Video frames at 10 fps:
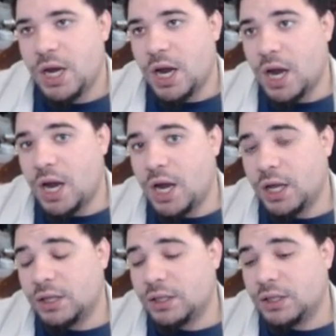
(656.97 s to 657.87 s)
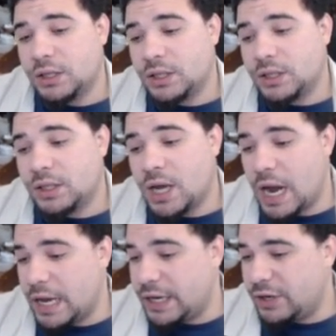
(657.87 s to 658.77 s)
uh,
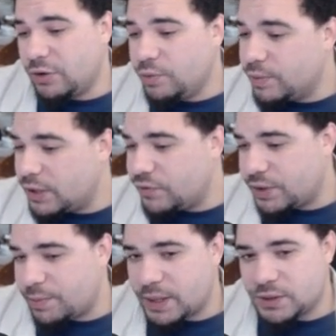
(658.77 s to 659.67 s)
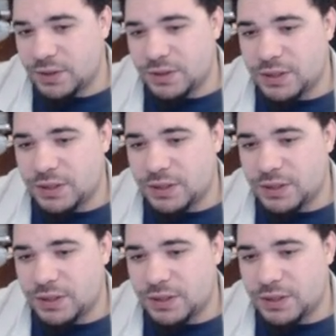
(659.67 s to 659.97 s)
I do believe it depends on the